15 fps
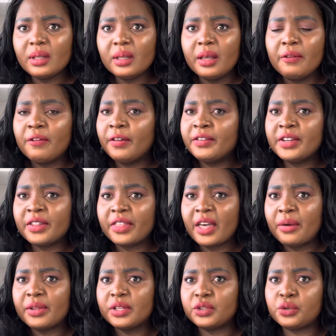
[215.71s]

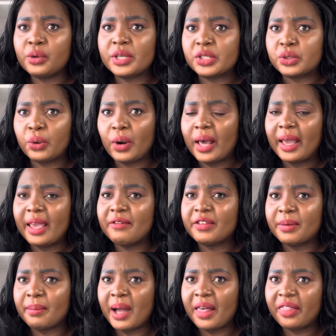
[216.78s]
15,000 US dollar every
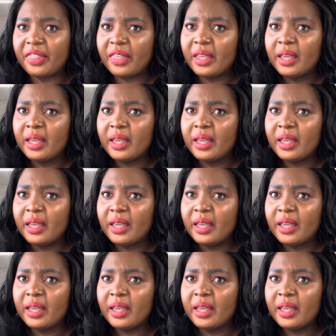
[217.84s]
month